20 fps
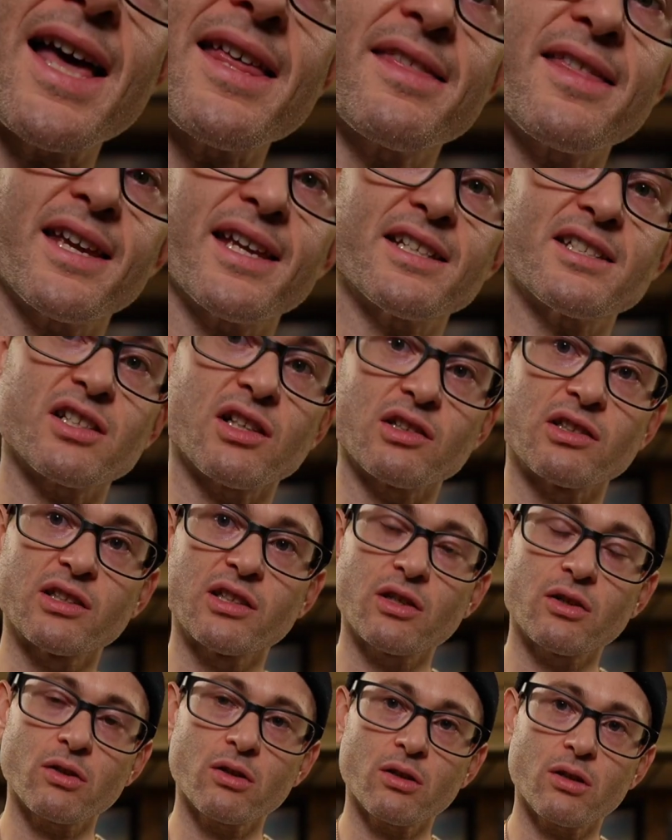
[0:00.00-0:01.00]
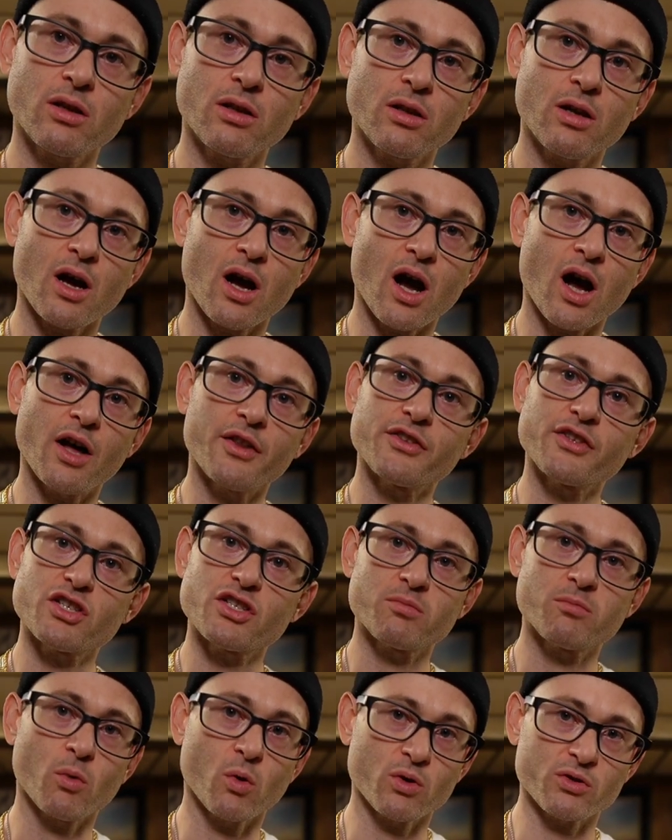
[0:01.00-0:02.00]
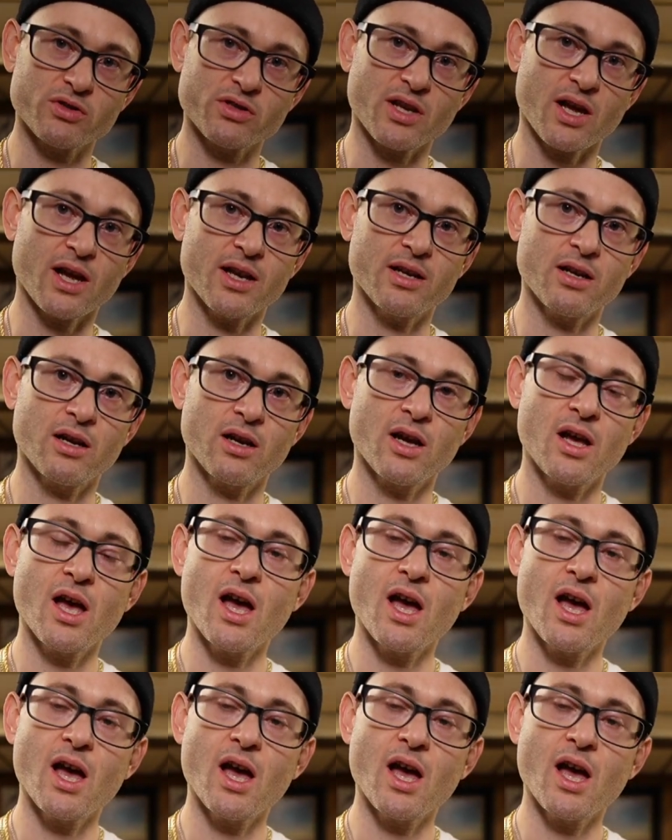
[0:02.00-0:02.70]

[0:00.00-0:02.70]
I think it's a little on the small side.